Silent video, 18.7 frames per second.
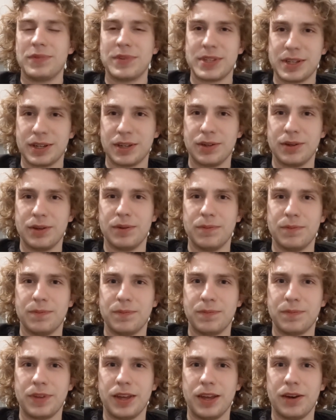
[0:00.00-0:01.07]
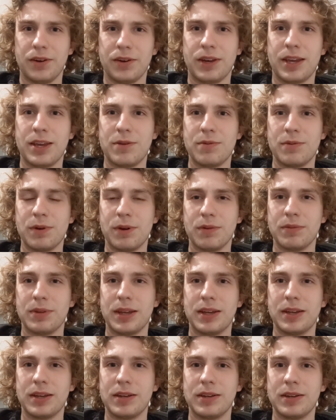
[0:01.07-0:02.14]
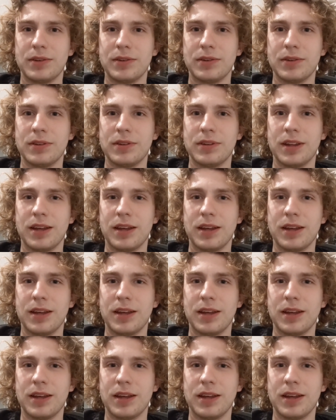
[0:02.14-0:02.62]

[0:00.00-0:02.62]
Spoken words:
So yeah, I'll keep you updated on